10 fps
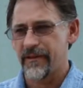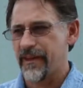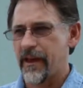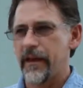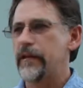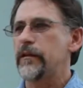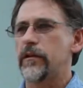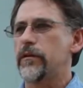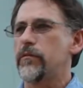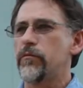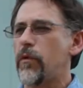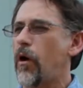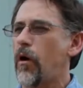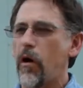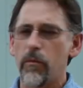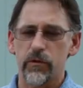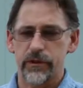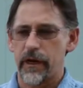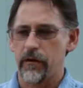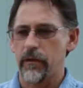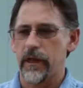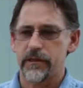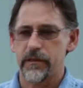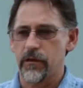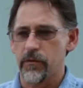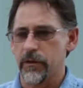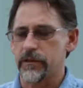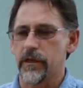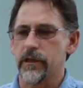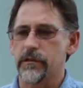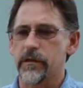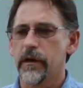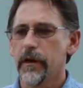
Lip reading: they could almost care less that you exist.